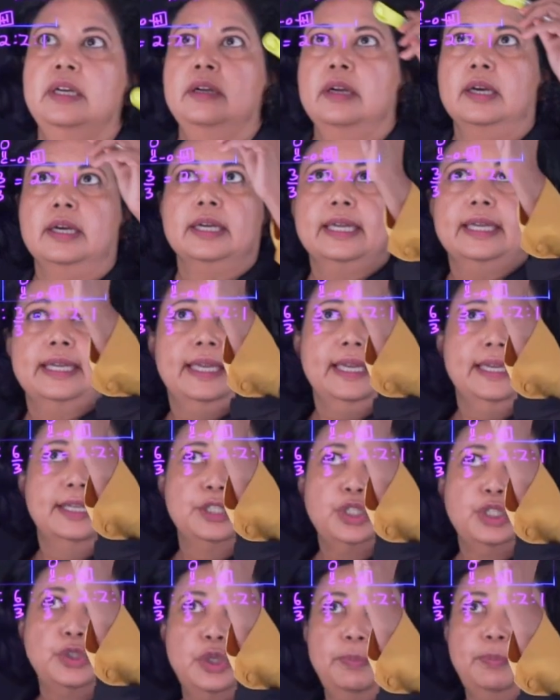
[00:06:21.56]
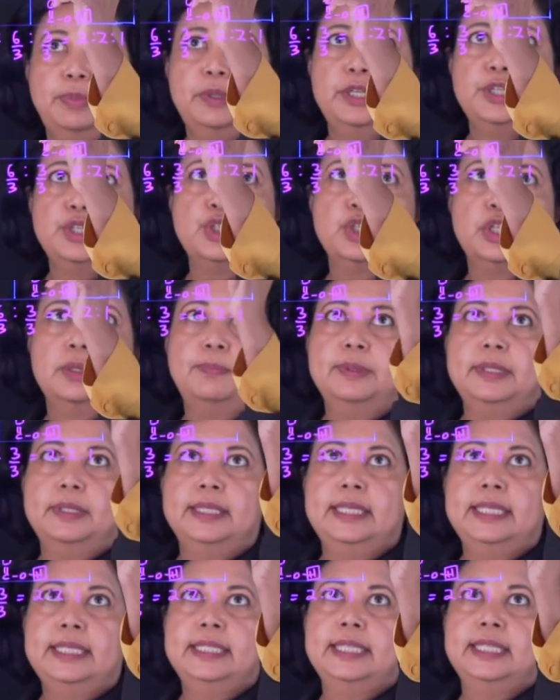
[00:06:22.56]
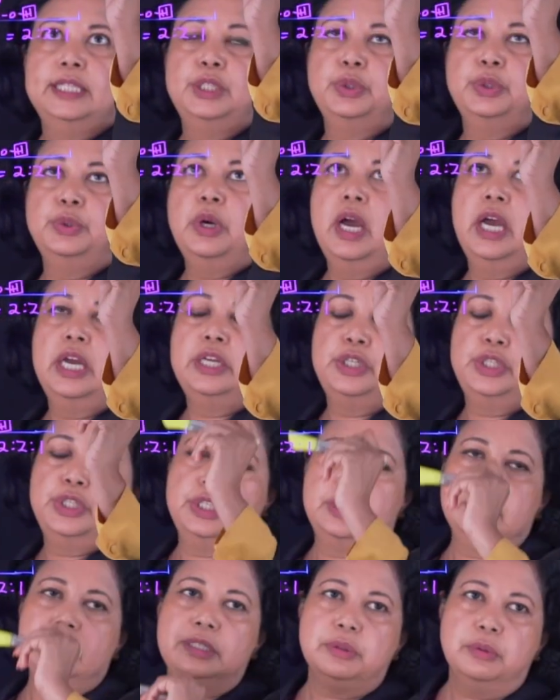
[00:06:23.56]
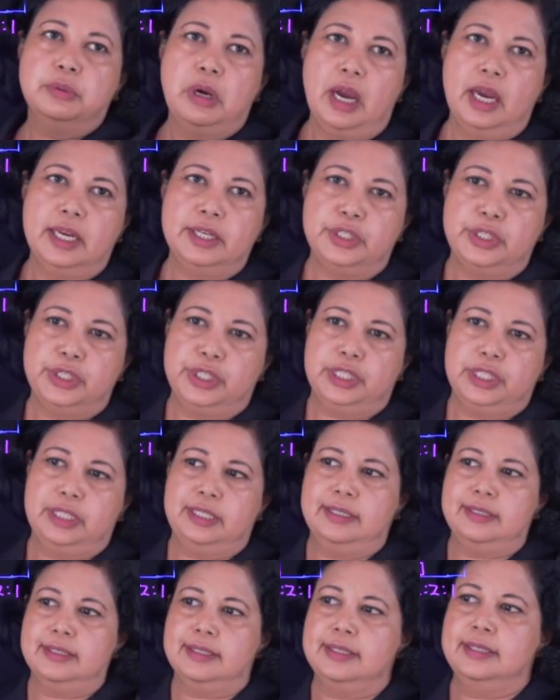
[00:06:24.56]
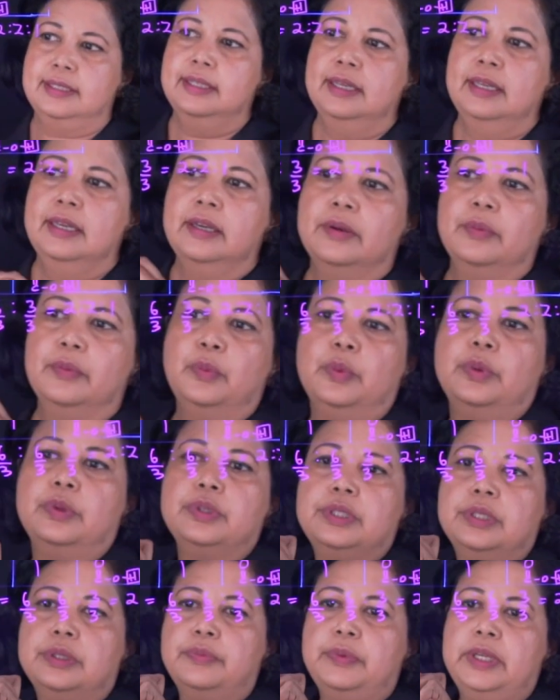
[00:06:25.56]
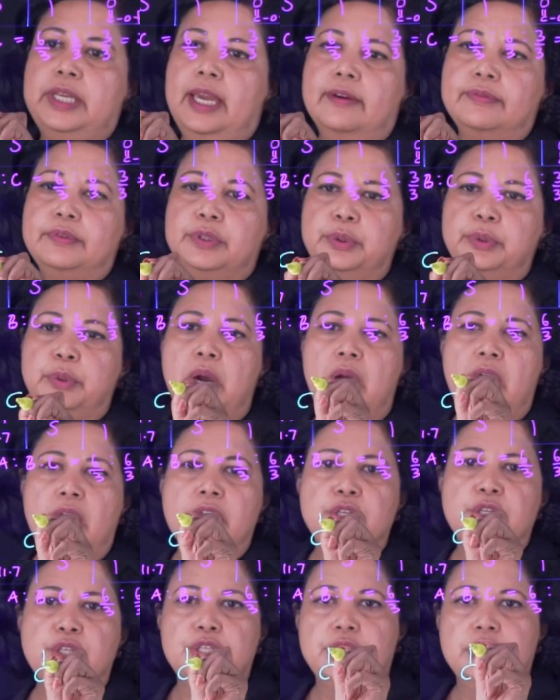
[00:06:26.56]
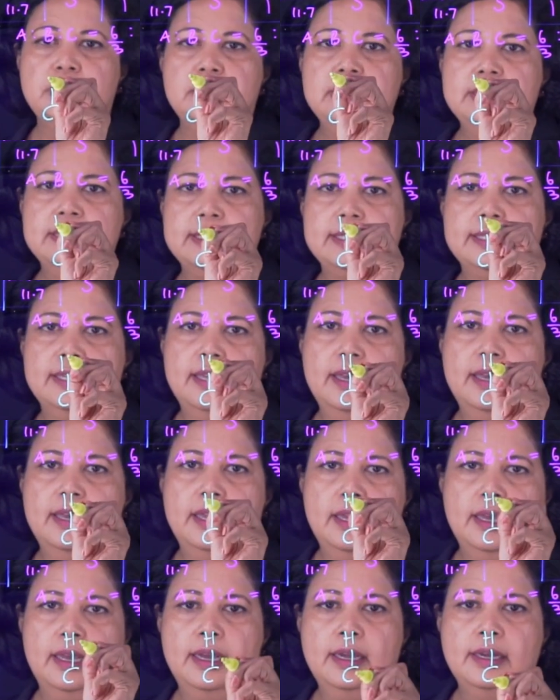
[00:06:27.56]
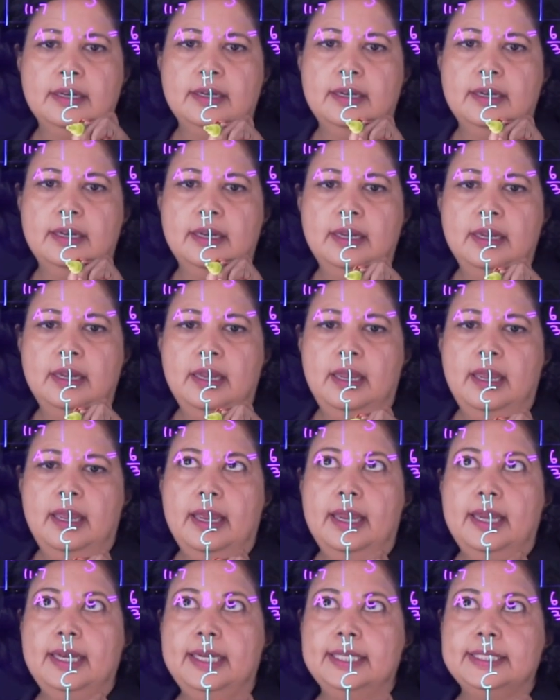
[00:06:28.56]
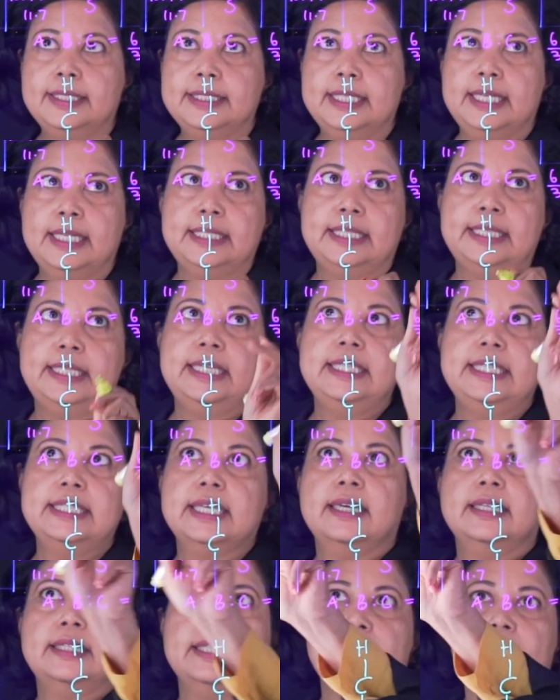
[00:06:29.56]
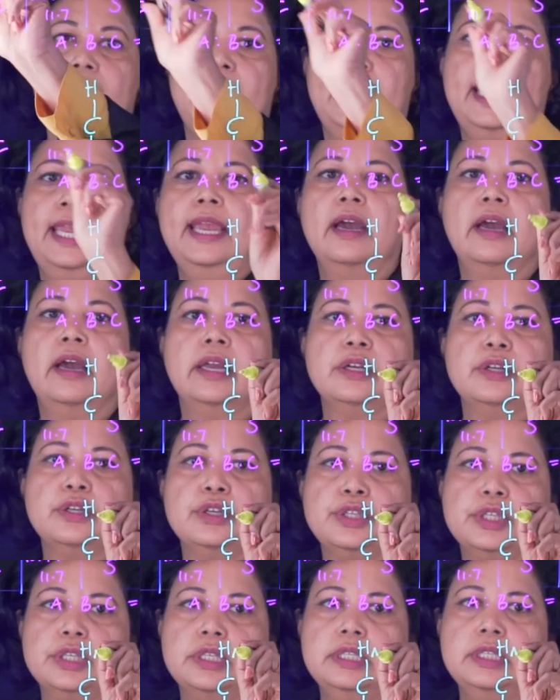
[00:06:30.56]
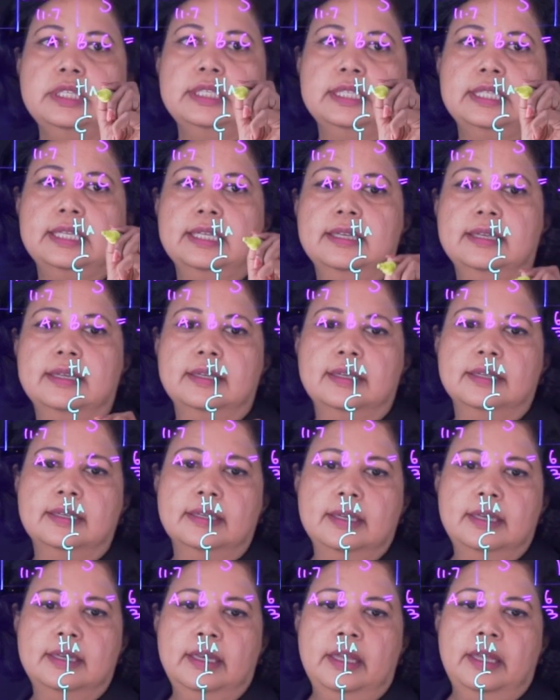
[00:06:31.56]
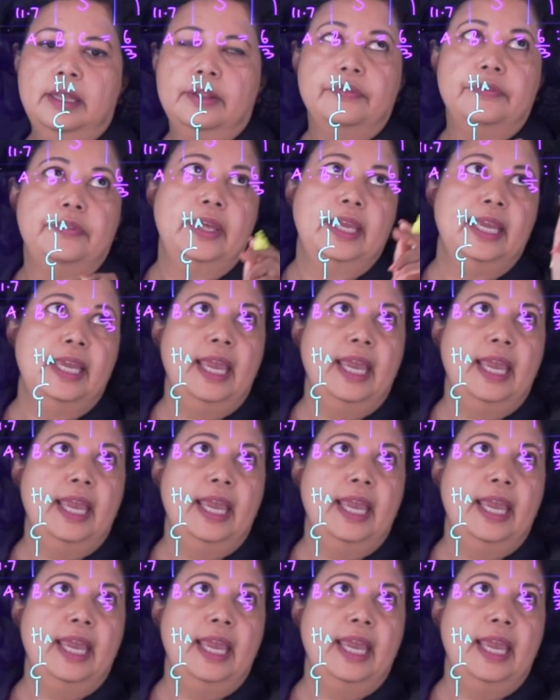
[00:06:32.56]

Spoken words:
Again, triplet, 2 hydrogens, 2 hydrogens. So we have 2 hydrogens, and let's say these are the A hydrogens. They